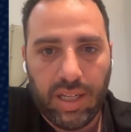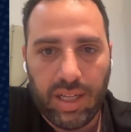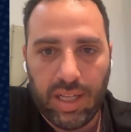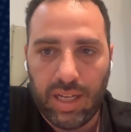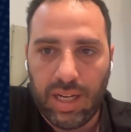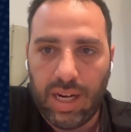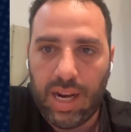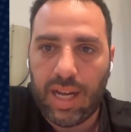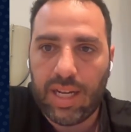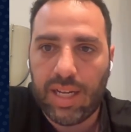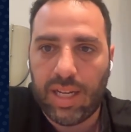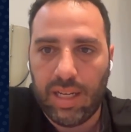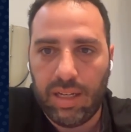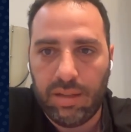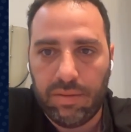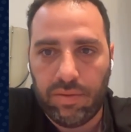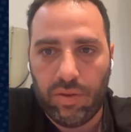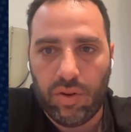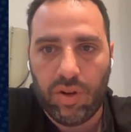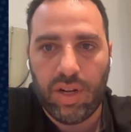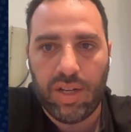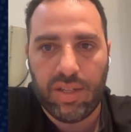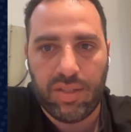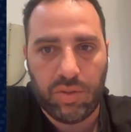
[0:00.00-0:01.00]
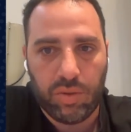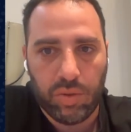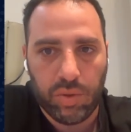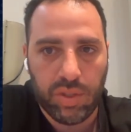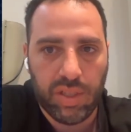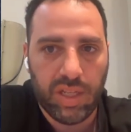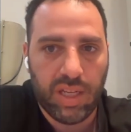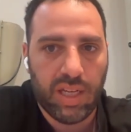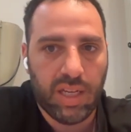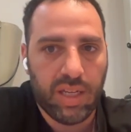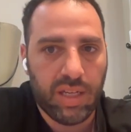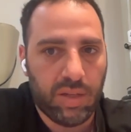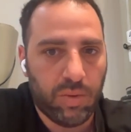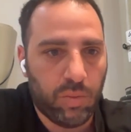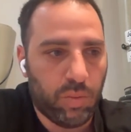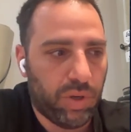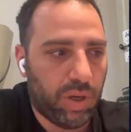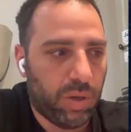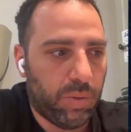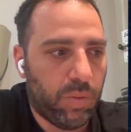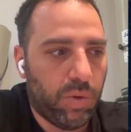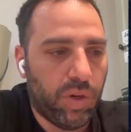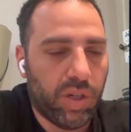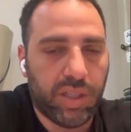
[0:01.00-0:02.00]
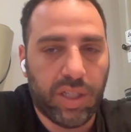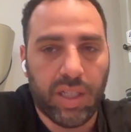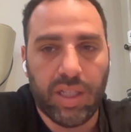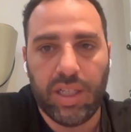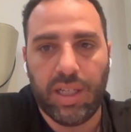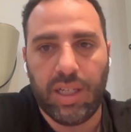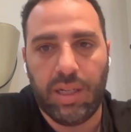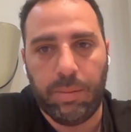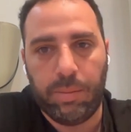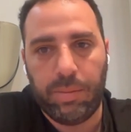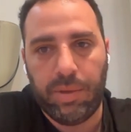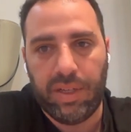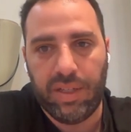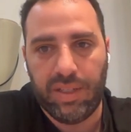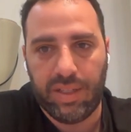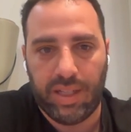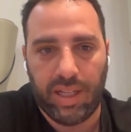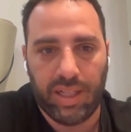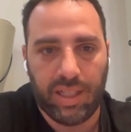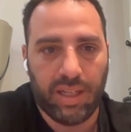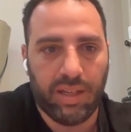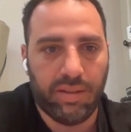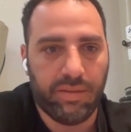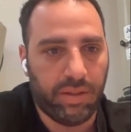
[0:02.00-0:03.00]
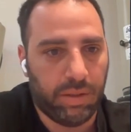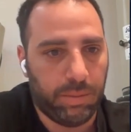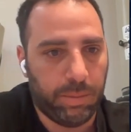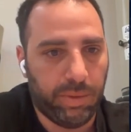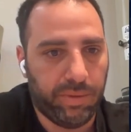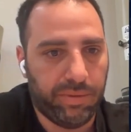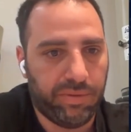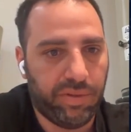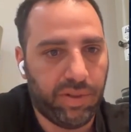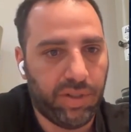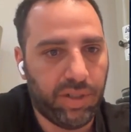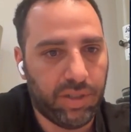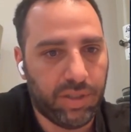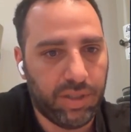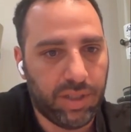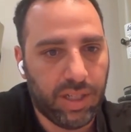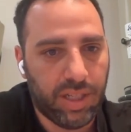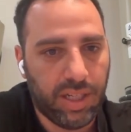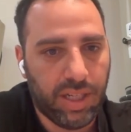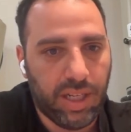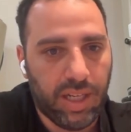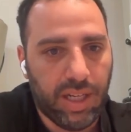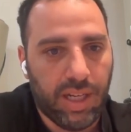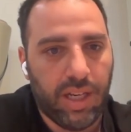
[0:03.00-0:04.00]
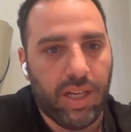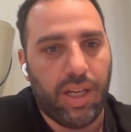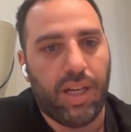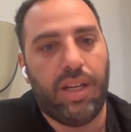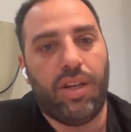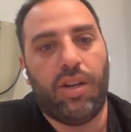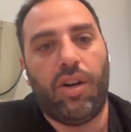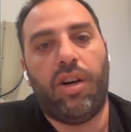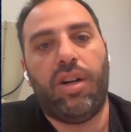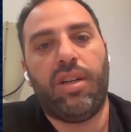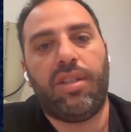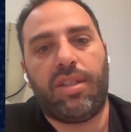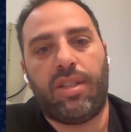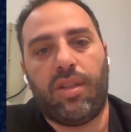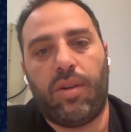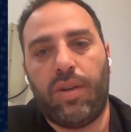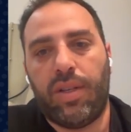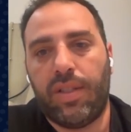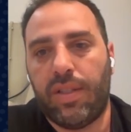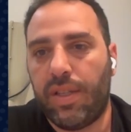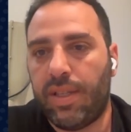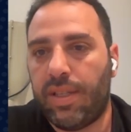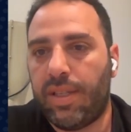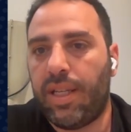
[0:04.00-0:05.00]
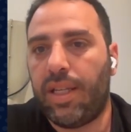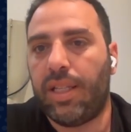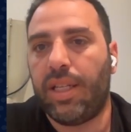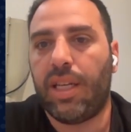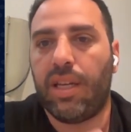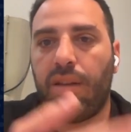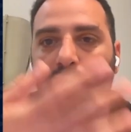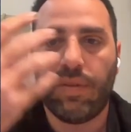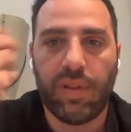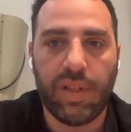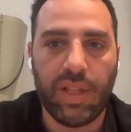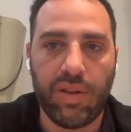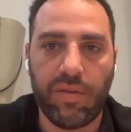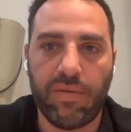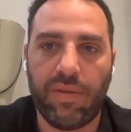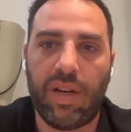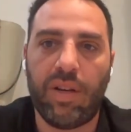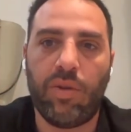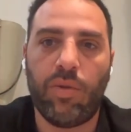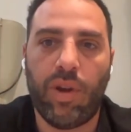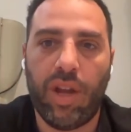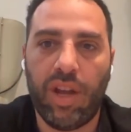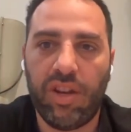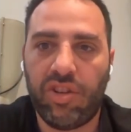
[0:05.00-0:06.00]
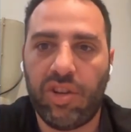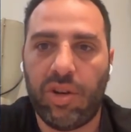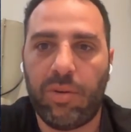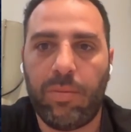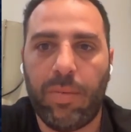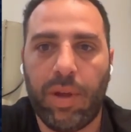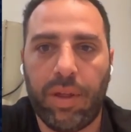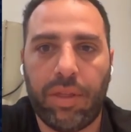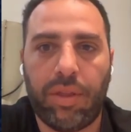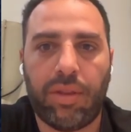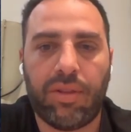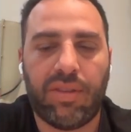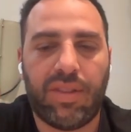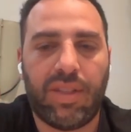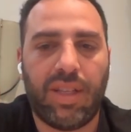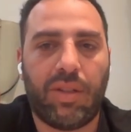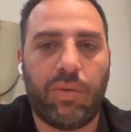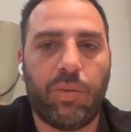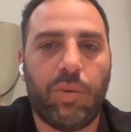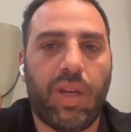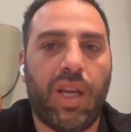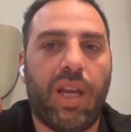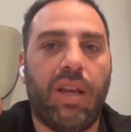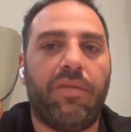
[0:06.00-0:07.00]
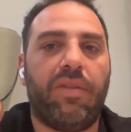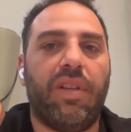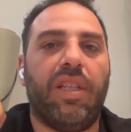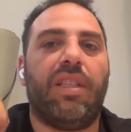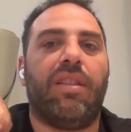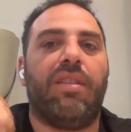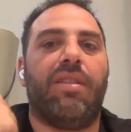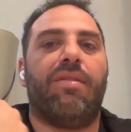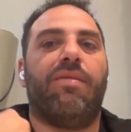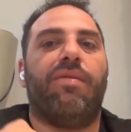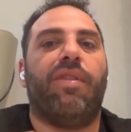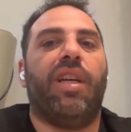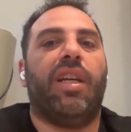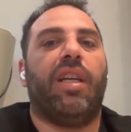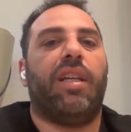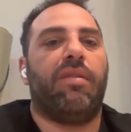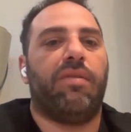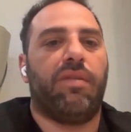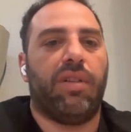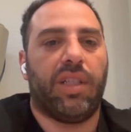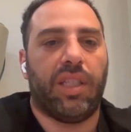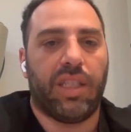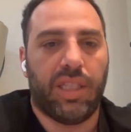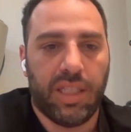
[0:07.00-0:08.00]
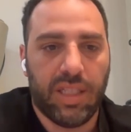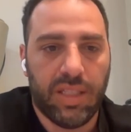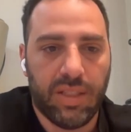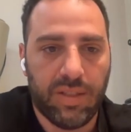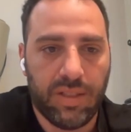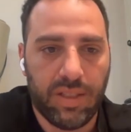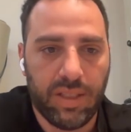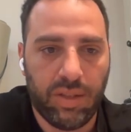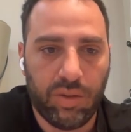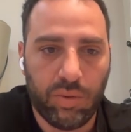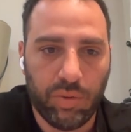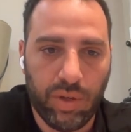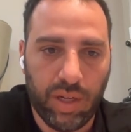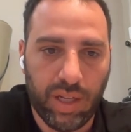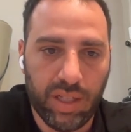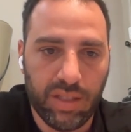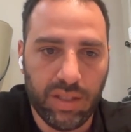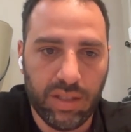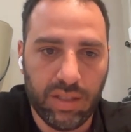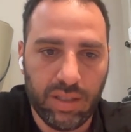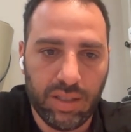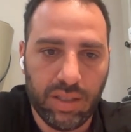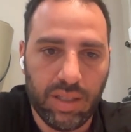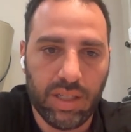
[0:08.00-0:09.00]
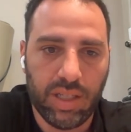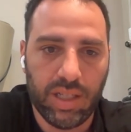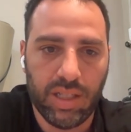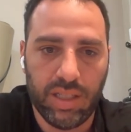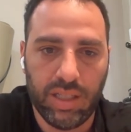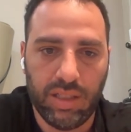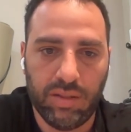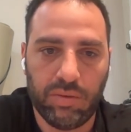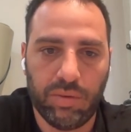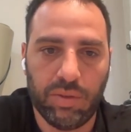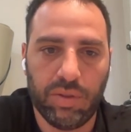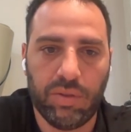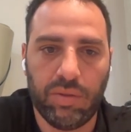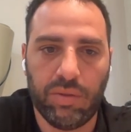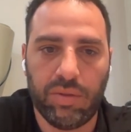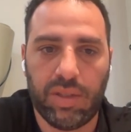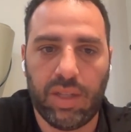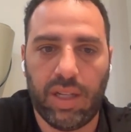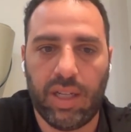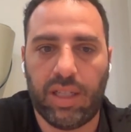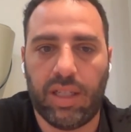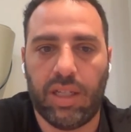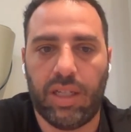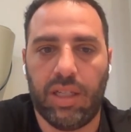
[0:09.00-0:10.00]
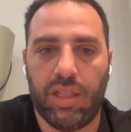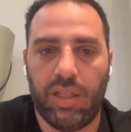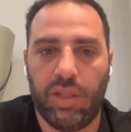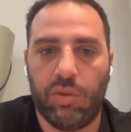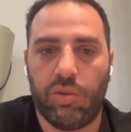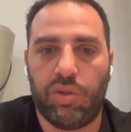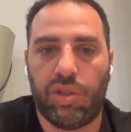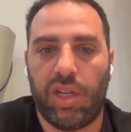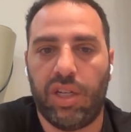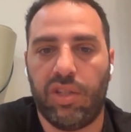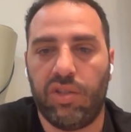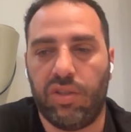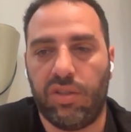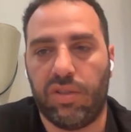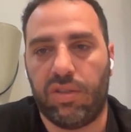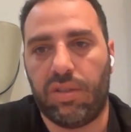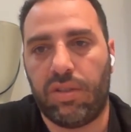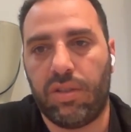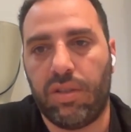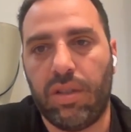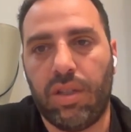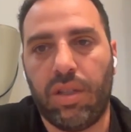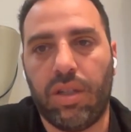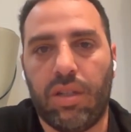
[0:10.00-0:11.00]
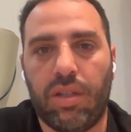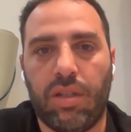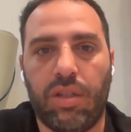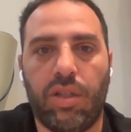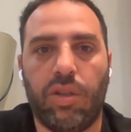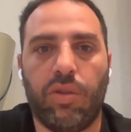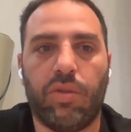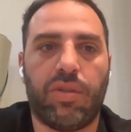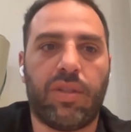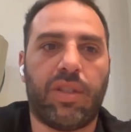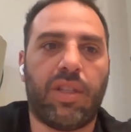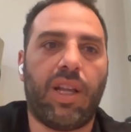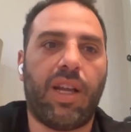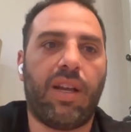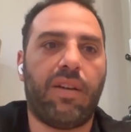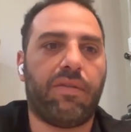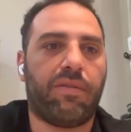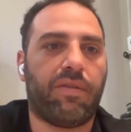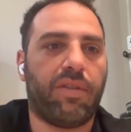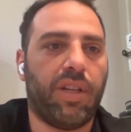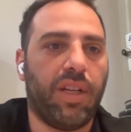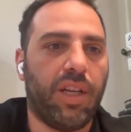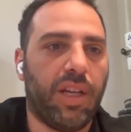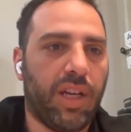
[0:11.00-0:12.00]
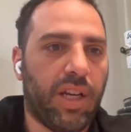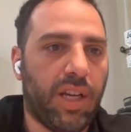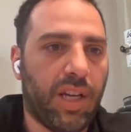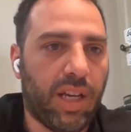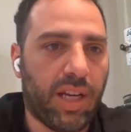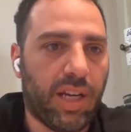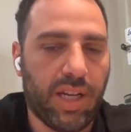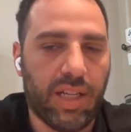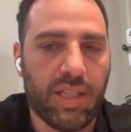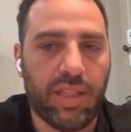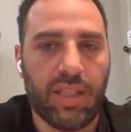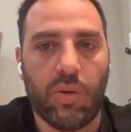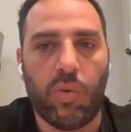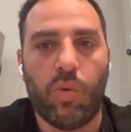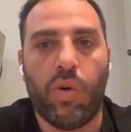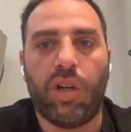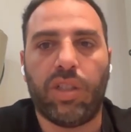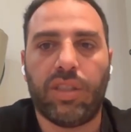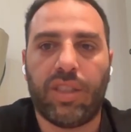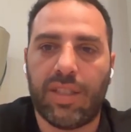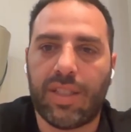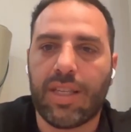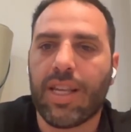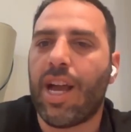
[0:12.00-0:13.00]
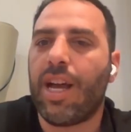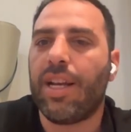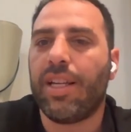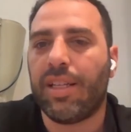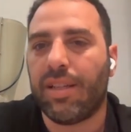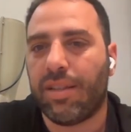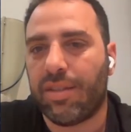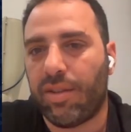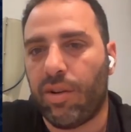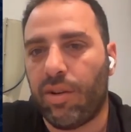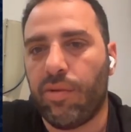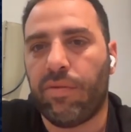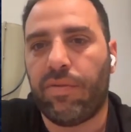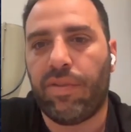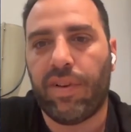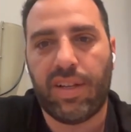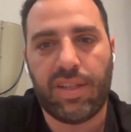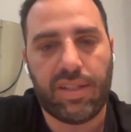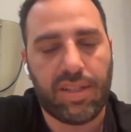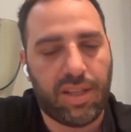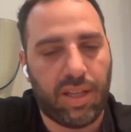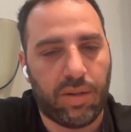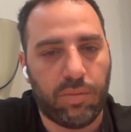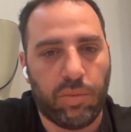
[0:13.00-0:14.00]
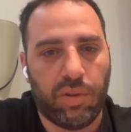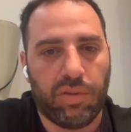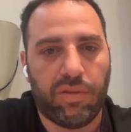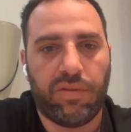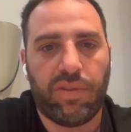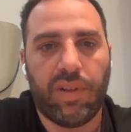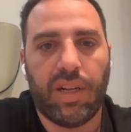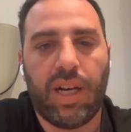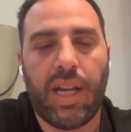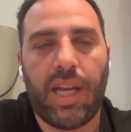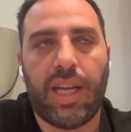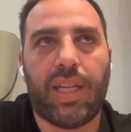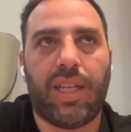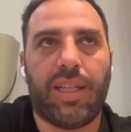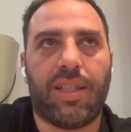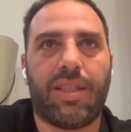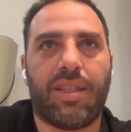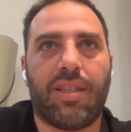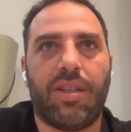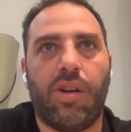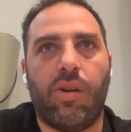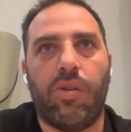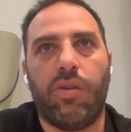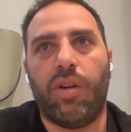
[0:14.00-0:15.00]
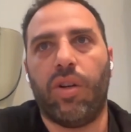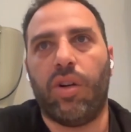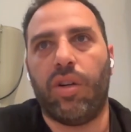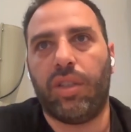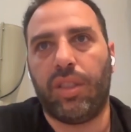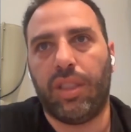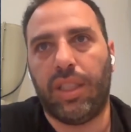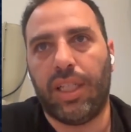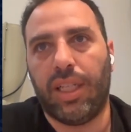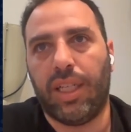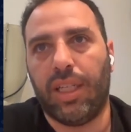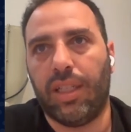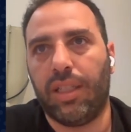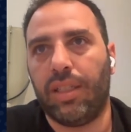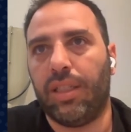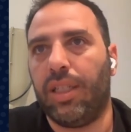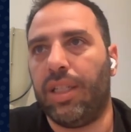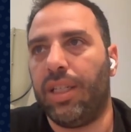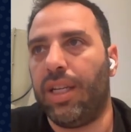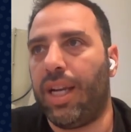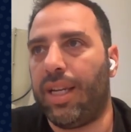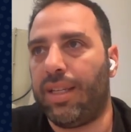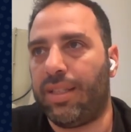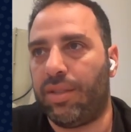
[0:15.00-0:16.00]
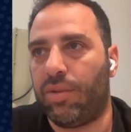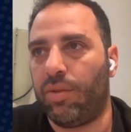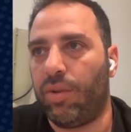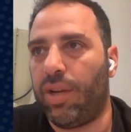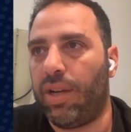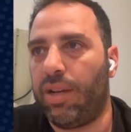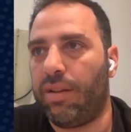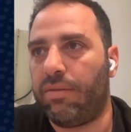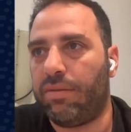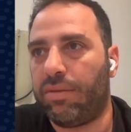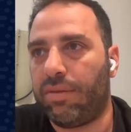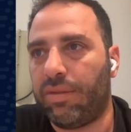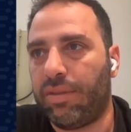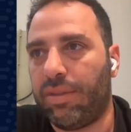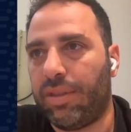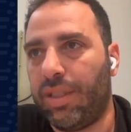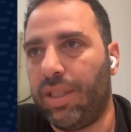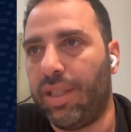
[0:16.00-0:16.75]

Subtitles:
And luckily for us today, we're working in a pace like never before. And also, as I said, given the evaluation methods that we have, it's very, very easy to add and introduce like new changes, new stuff. And the world is running so fast, and we feel like it's no longer a nice to have.